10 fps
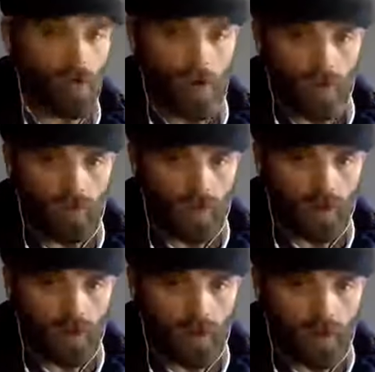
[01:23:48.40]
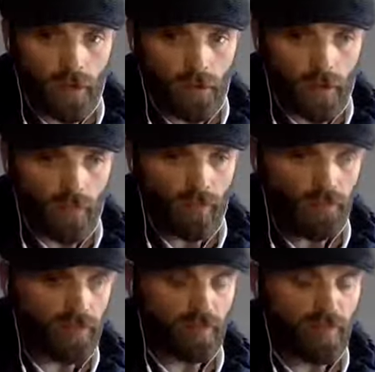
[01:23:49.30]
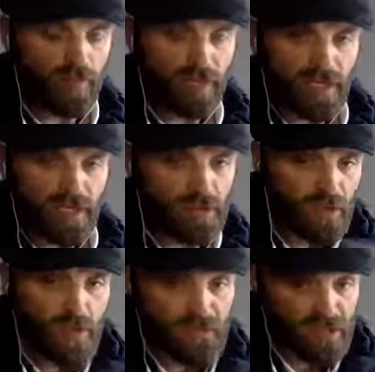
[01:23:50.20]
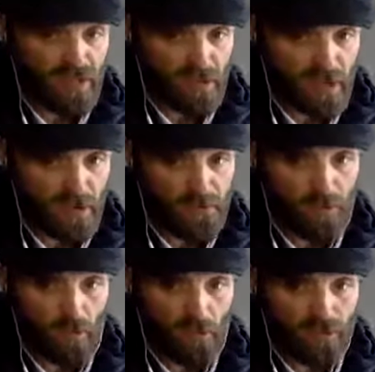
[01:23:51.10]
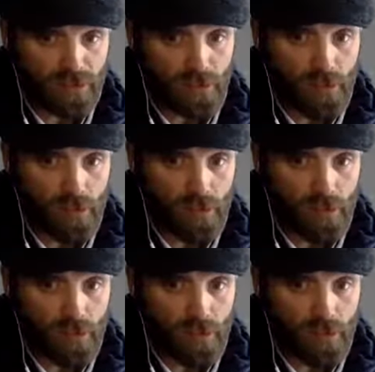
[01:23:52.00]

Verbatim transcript: home and um, there'd be peace. You don't have to stay here if you don't want to.